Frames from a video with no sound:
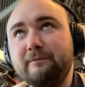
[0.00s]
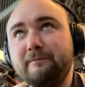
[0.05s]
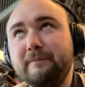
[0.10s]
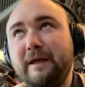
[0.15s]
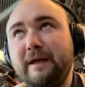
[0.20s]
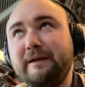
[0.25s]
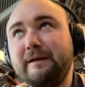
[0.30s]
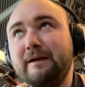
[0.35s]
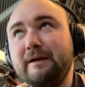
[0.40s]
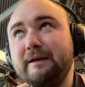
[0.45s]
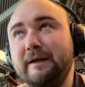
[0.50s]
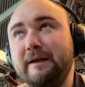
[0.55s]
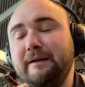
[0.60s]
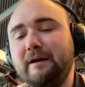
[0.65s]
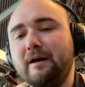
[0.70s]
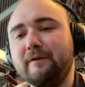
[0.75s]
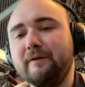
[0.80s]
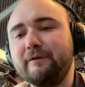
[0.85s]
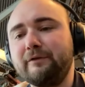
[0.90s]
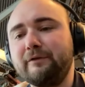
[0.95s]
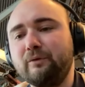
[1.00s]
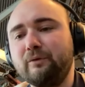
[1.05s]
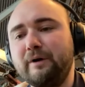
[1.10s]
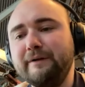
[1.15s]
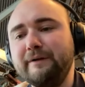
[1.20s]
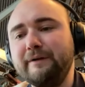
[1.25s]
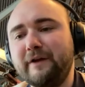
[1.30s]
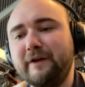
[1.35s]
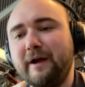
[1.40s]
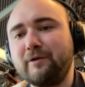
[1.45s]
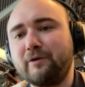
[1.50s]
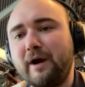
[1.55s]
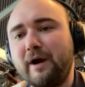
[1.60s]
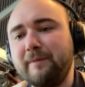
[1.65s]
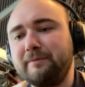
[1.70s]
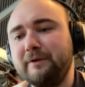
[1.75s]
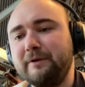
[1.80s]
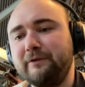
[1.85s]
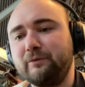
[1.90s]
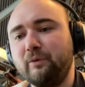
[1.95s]
making late harvest wines high
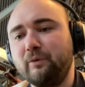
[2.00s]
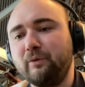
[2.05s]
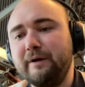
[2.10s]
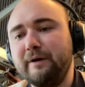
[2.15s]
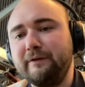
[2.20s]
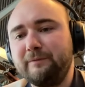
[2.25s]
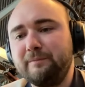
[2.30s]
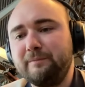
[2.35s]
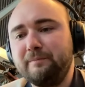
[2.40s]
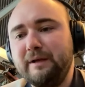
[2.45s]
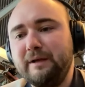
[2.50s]
ripeness wines